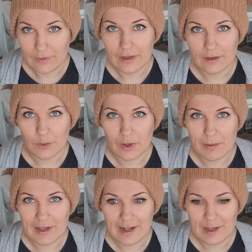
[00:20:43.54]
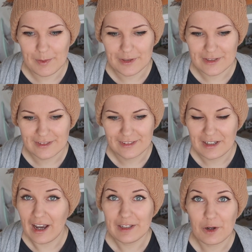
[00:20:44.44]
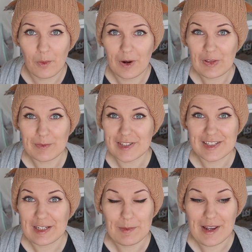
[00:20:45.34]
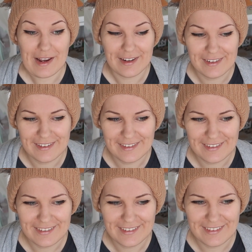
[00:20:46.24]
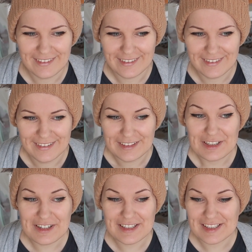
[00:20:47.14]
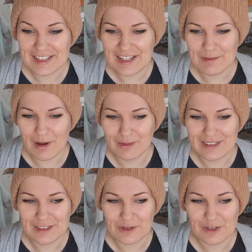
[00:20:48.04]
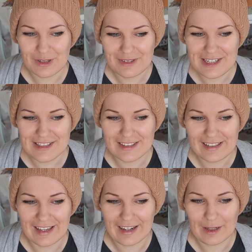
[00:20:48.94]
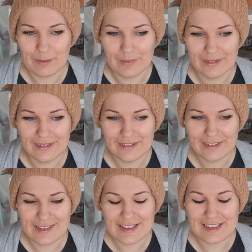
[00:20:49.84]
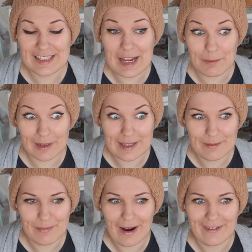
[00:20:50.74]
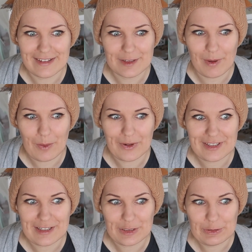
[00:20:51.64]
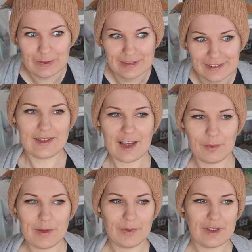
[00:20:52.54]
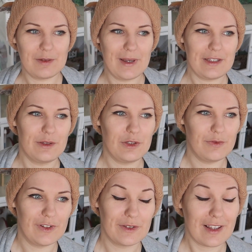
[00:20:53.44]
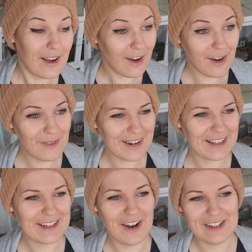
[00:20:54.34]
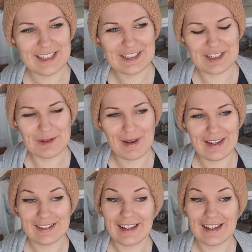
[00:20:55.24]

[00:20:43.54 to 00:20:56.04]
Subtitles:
There's one of my neighbours. I don't want them to see me. You can see in my window so easily, and I'm deeply embarrassed by what I do. You tell people that you make YouTube videos like, oh, what kind of content do you make?